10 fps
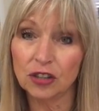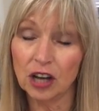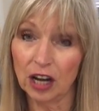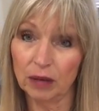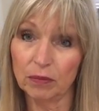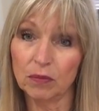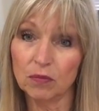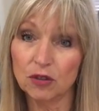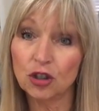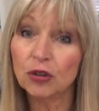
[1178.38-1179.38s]
Um,
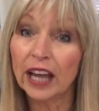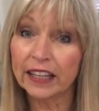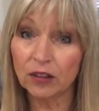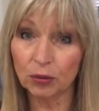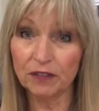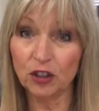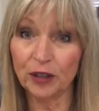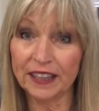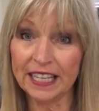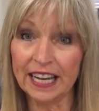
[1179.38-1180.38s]
do you like the review
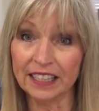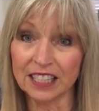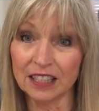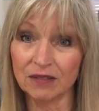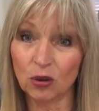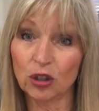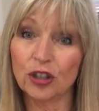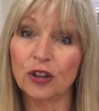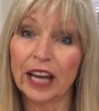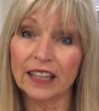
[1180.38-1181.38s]
at the end? Or do
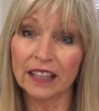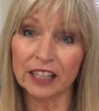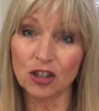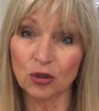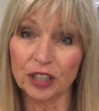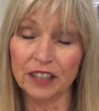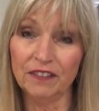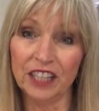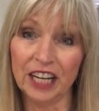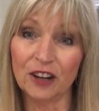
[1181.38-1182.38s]
you like that I shortened the
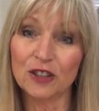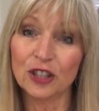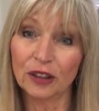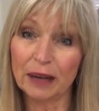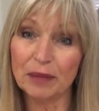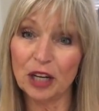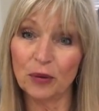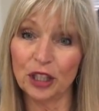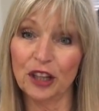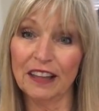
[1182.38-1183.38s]
video? So let me know
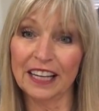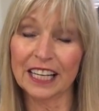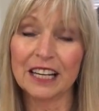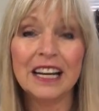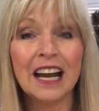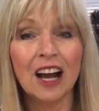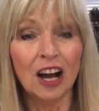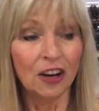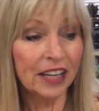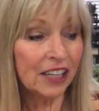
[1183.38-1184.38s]
what you think.
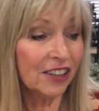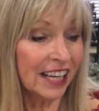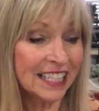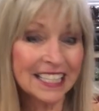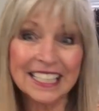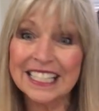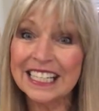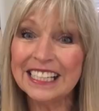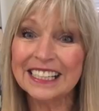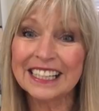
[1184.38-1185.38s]
Okay, you guys, that's
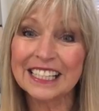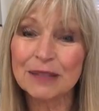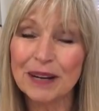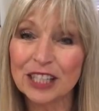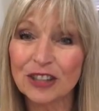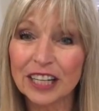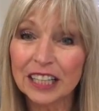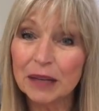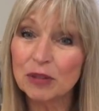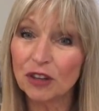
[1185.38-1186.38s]
it. That's my Trunk
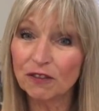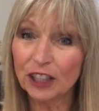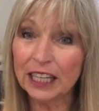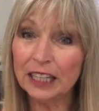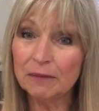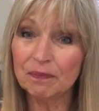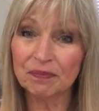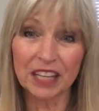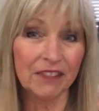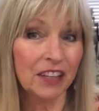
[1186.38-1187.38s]
Club, don't forget.
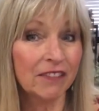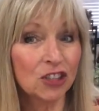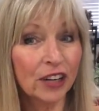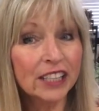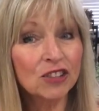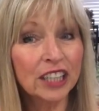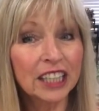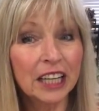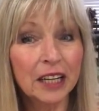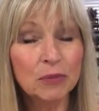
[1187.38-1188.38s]
If you haven't tried Trunk
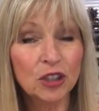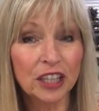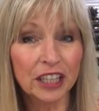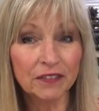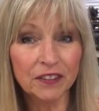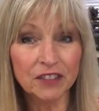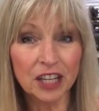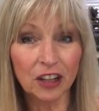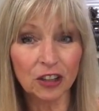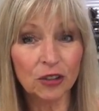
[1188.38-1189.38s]
Club, you can get a fifty
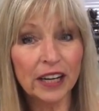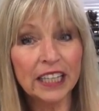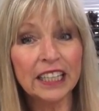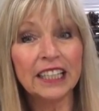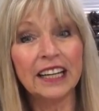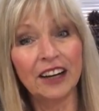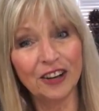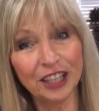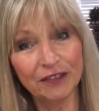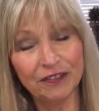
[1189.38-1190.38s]
dollar credit, and I'll
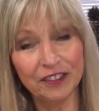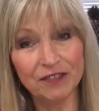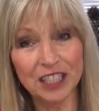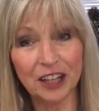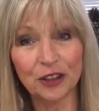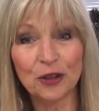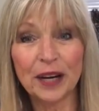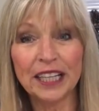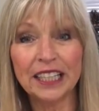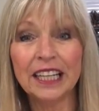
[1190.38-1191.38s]
get a fifty dollar
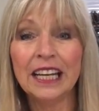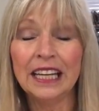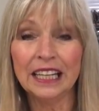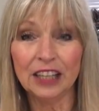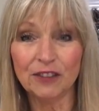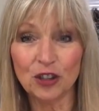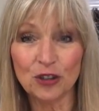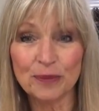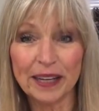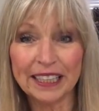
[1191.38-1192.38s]
credit if you
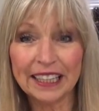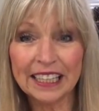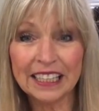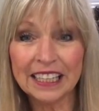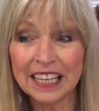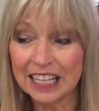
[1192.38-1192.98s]
use my link.